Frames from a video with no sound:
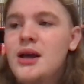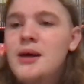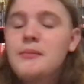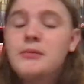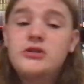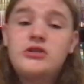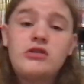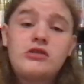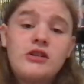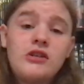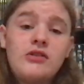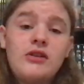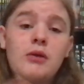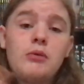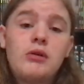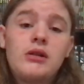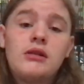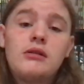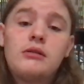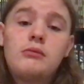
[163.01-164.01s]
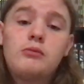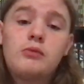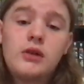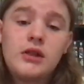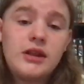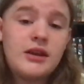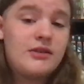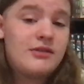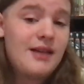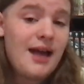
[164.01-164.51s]
But just because they were
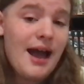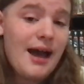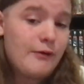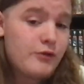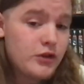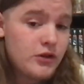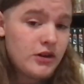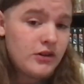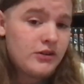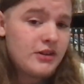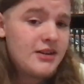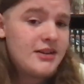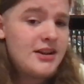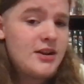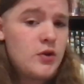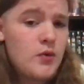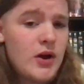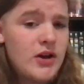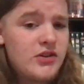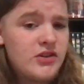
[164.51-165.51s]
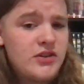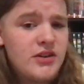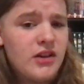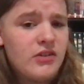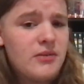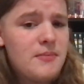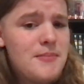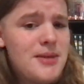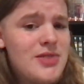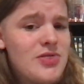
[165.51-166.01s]
released after discontinuation
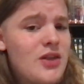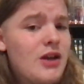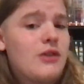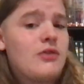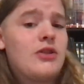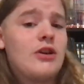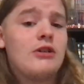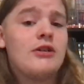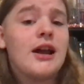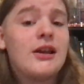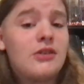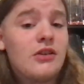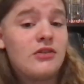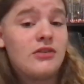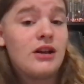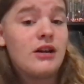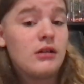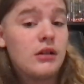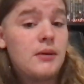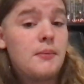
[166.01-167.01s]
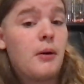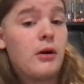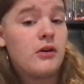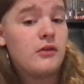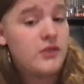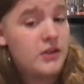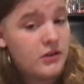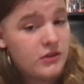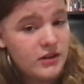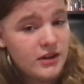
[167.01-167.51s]
doesn't mean they're necessarily part of
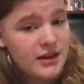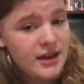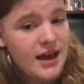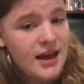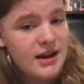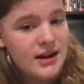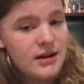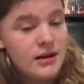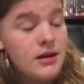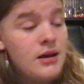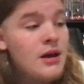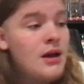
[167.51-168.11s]
Disney canon,